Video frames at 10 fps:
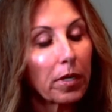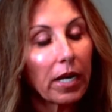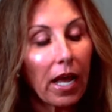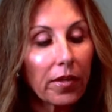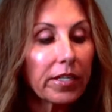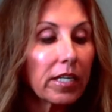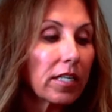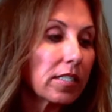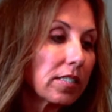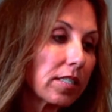what
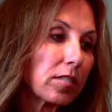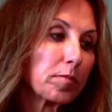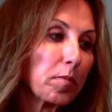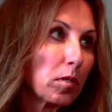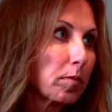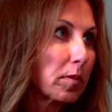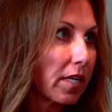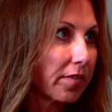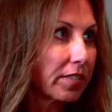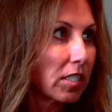healthy is, there's multiple
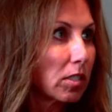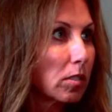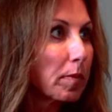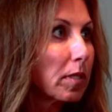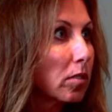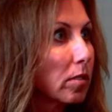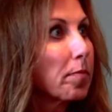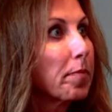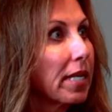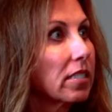definitions, but there's
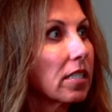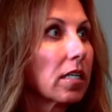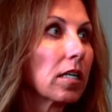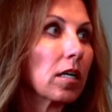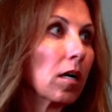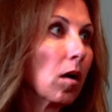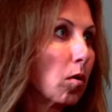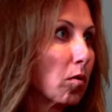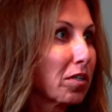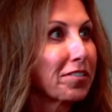some basic
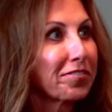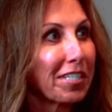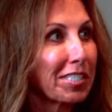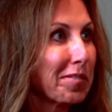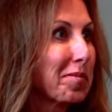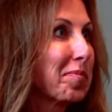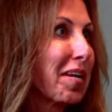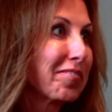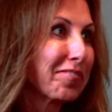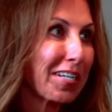organ functions,
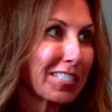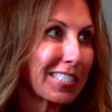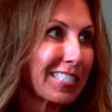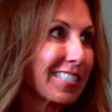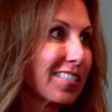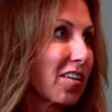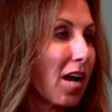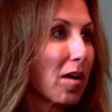brain functions,